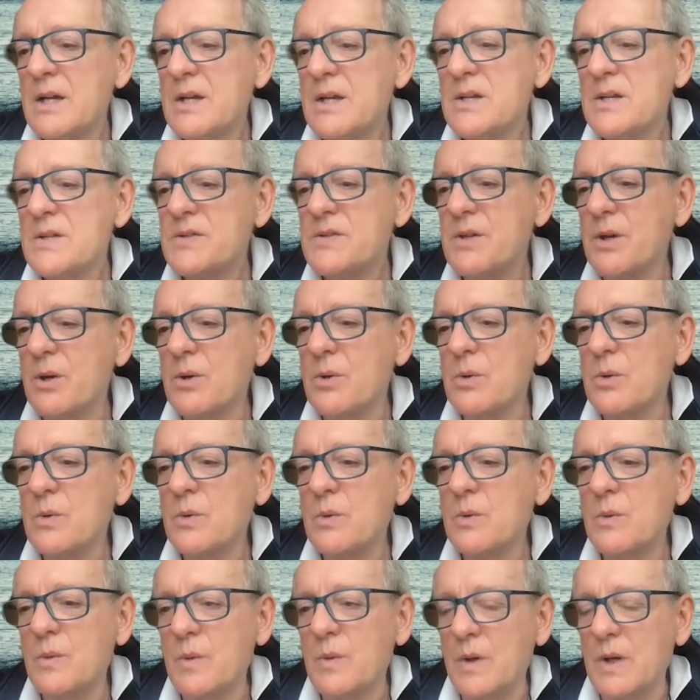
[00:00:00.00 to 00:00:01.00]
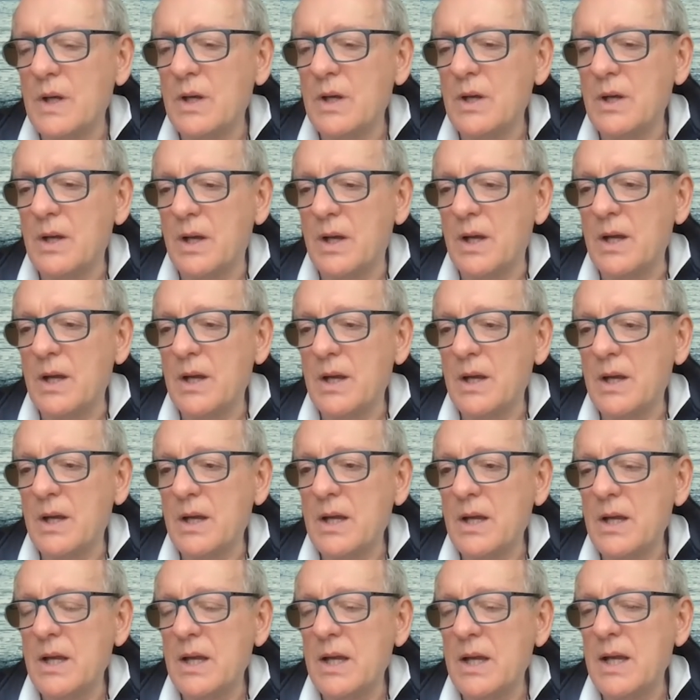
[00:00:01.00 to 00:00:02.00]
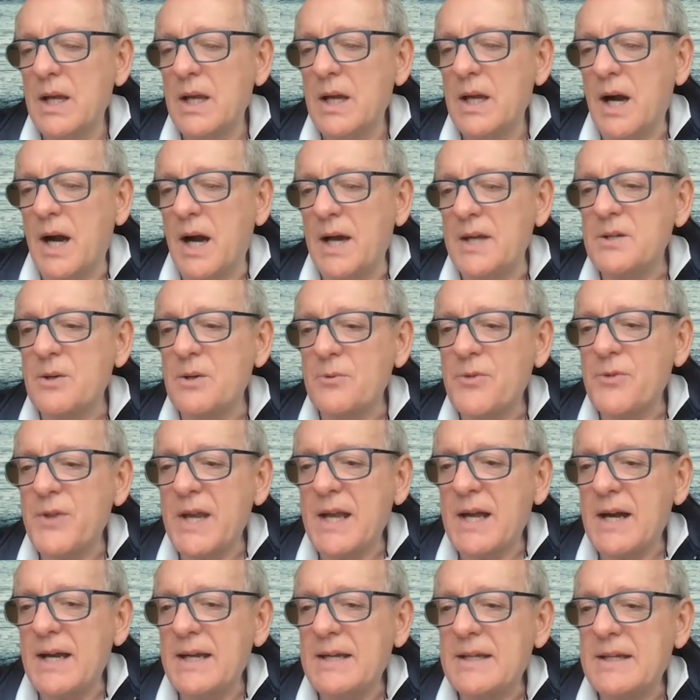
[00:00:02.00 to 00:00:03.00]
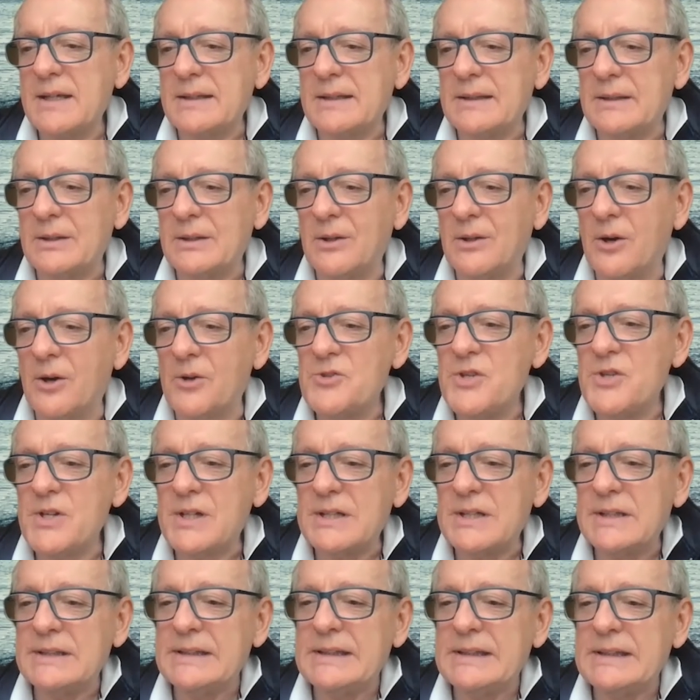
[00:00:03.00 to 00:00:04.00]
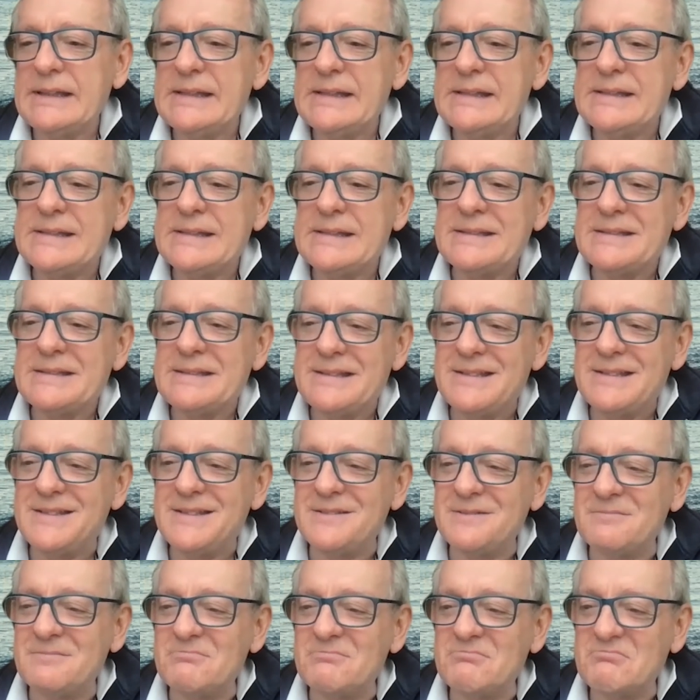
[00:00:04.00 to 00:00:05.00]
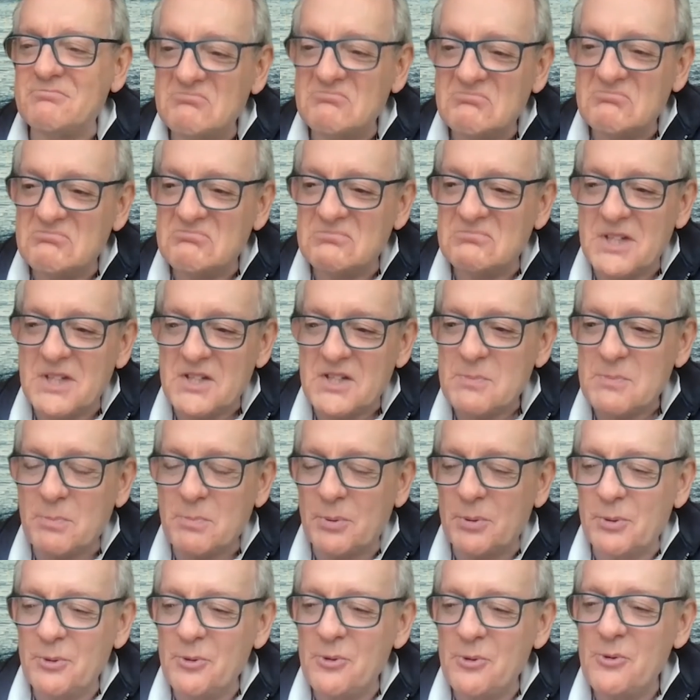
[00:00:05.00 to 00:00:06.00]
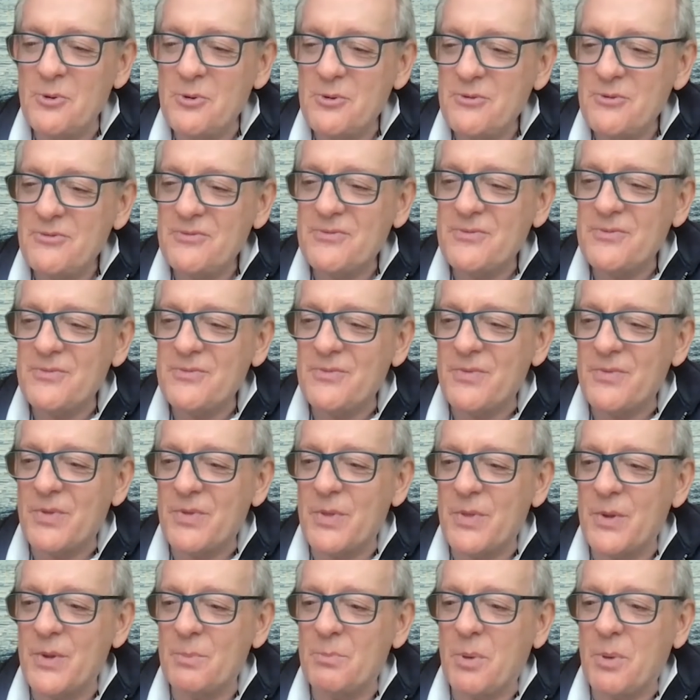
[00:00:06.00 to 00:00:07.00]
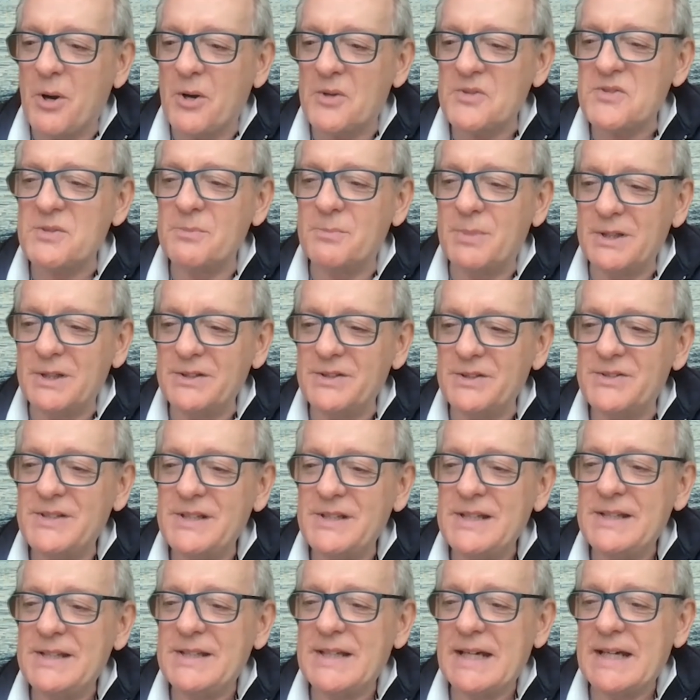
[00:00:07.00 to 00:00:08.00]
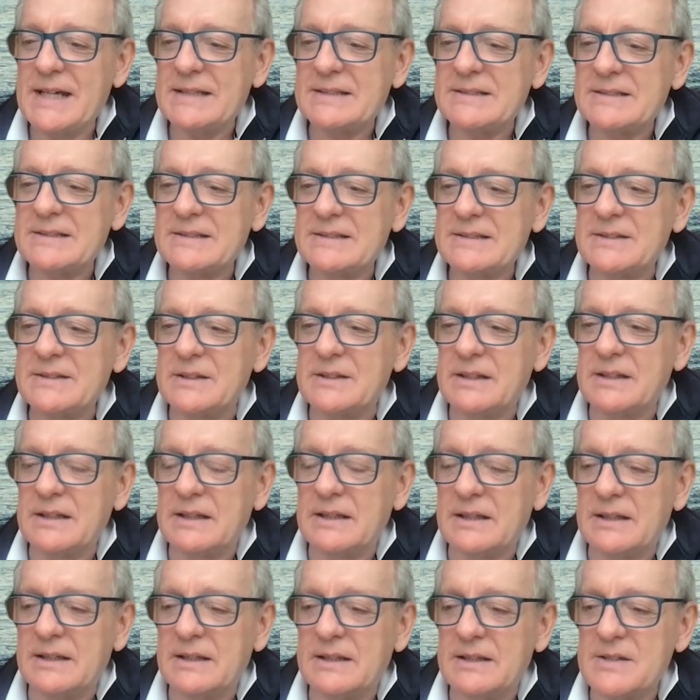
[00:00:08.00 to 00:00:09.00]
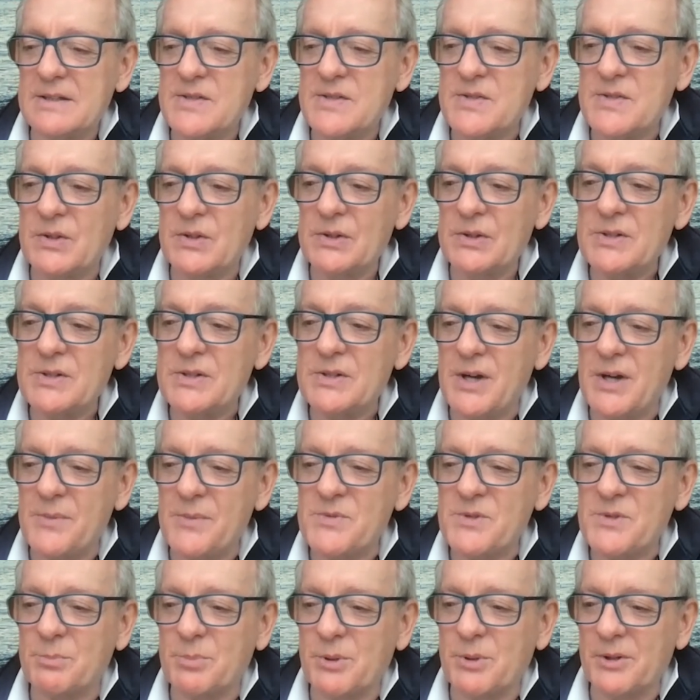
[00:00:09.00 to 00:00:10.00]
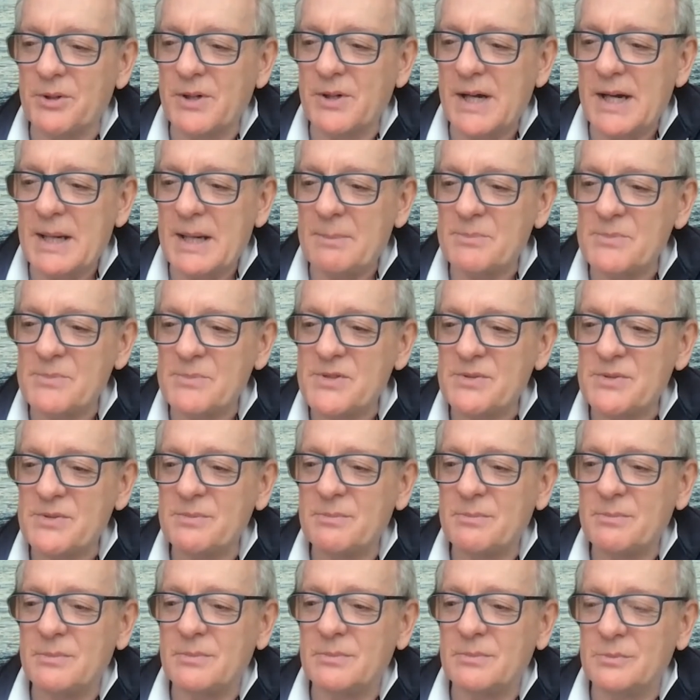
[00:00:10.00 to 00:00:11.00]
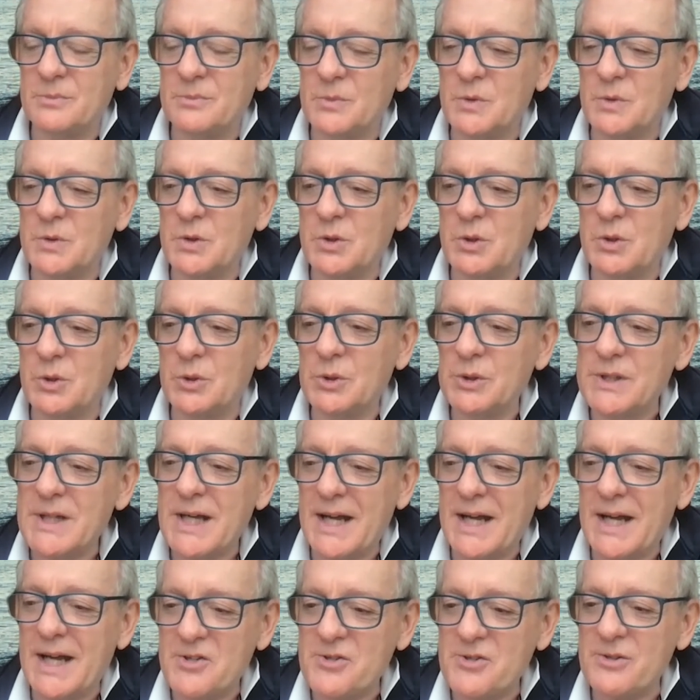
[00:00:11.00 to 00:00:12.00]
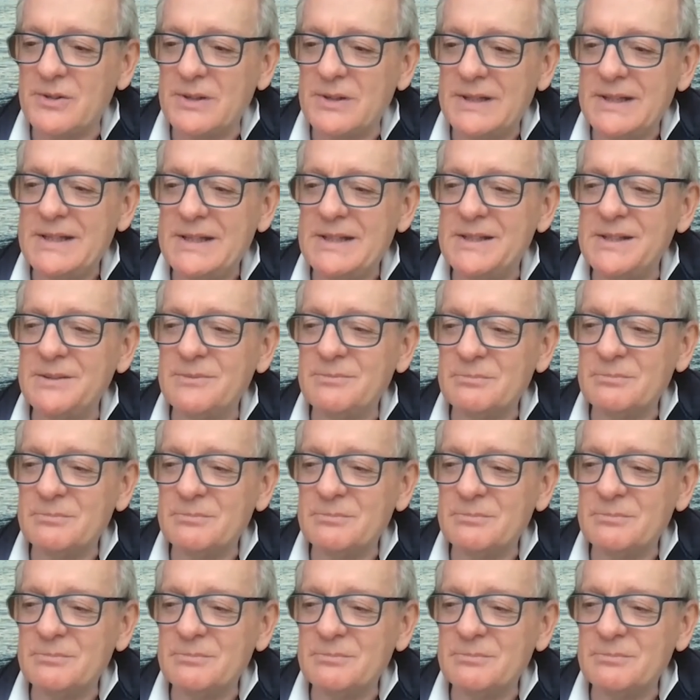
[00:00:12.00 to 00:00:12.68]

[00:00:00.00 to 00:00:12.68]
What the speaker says: So I don't think I can logically disprove the possibility that certain types of programs could actually